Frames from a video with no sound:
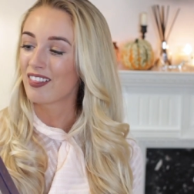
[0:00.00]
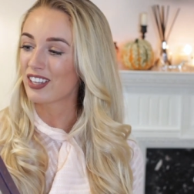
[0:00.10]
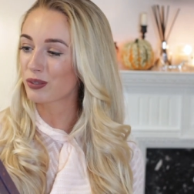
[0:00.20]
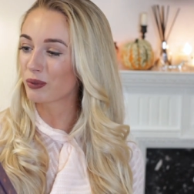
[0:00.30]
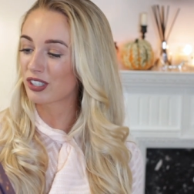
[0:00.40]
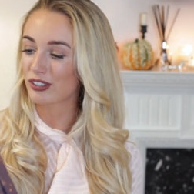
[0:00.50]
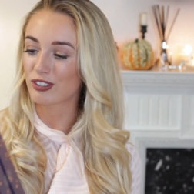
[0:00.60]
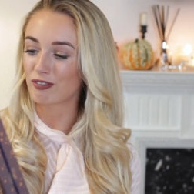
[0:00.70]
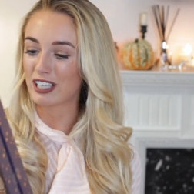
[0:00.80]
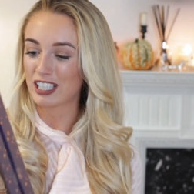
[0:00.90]
This one
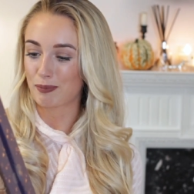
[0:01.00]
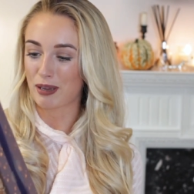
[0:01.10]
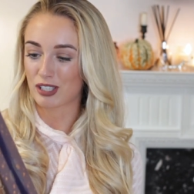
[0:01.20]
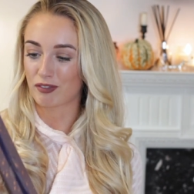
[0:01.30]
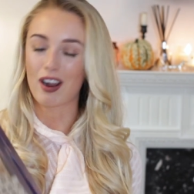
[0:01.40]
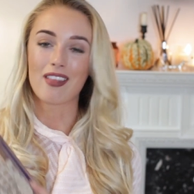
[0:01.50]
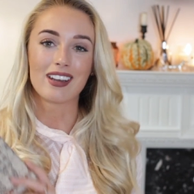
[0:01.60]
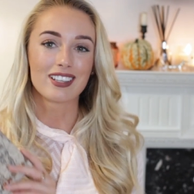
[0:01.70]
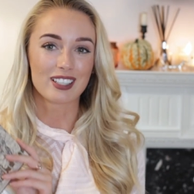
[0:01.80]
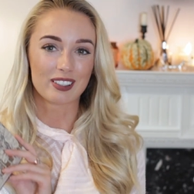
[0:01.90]
doesn't really specify that
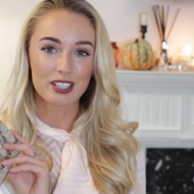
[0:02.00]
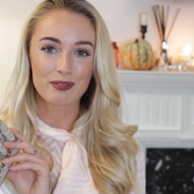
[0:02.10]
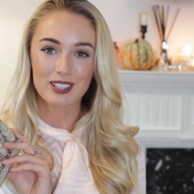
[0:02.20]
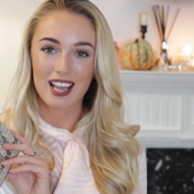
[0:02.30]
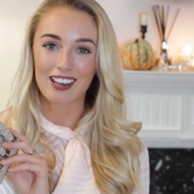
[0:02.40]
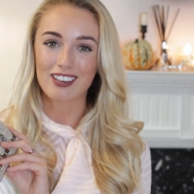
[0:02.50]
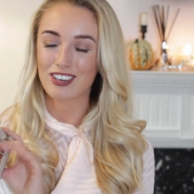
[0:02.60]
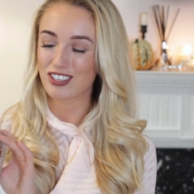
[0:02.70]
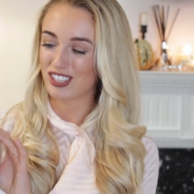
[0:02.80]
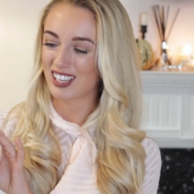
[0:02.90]
it's a Christmas
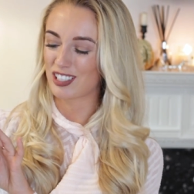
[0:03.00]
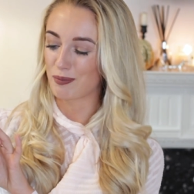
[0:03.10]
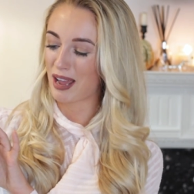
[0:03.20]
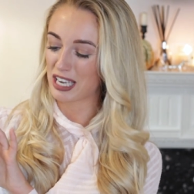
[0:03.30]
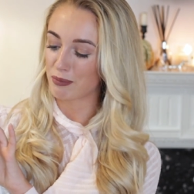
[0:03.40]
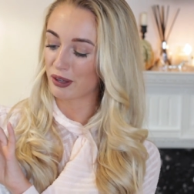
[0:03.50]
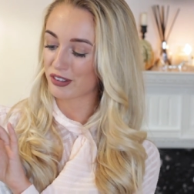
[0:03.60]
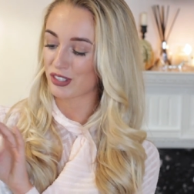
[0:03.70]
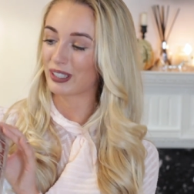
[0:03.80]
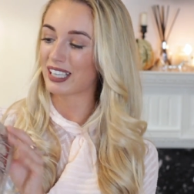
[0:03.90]
calendar, it just says Mani
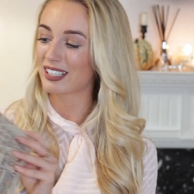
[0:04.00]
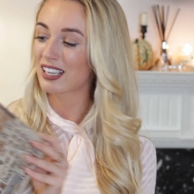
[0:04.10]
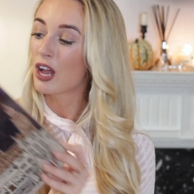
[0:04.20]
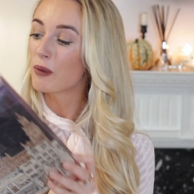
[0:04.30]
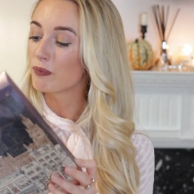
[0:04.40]
Month, so I guess